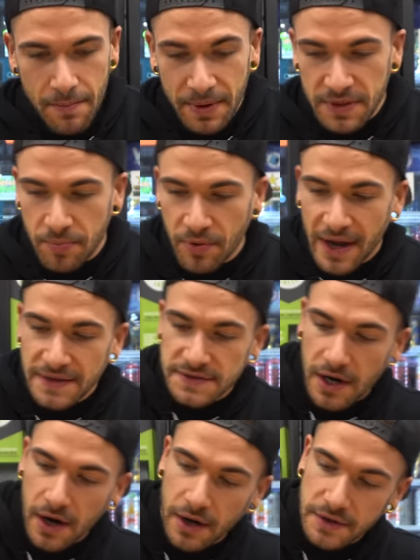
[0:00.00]
But the breads
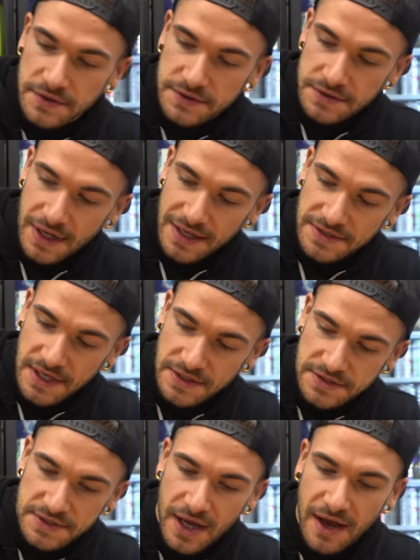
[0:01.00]
are nice
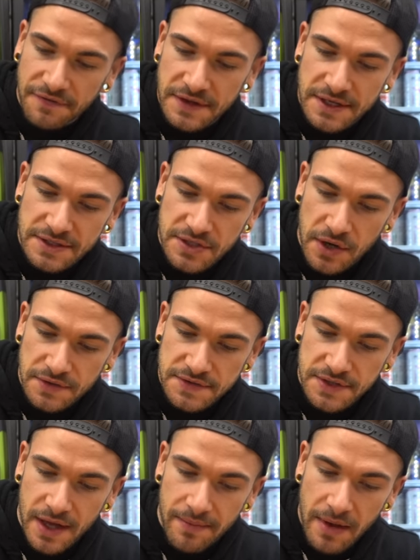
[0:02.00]
and soft. They did
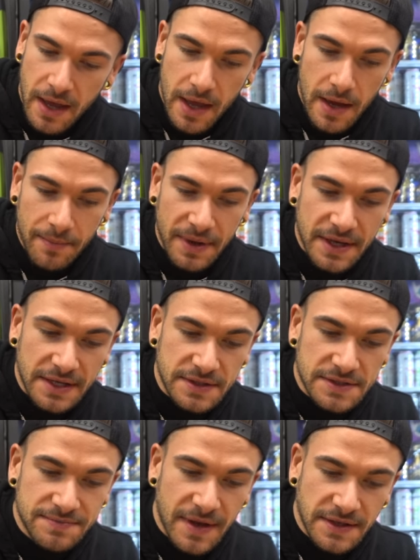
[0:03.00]
toast them, but it
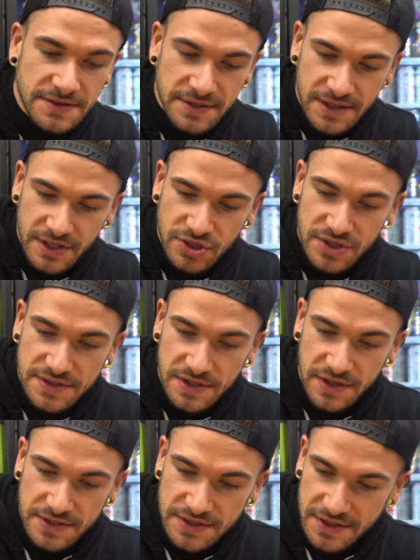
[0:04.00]
smells delicious. It
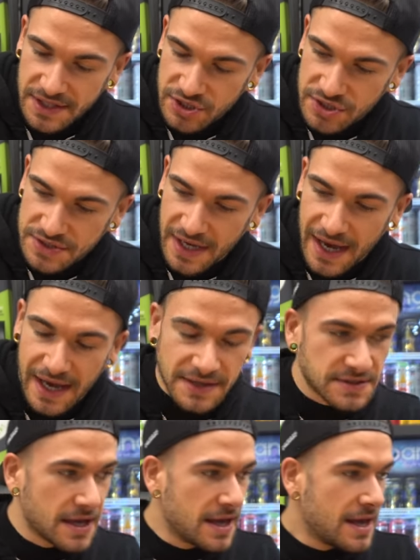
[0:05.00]
looks delicious, guys.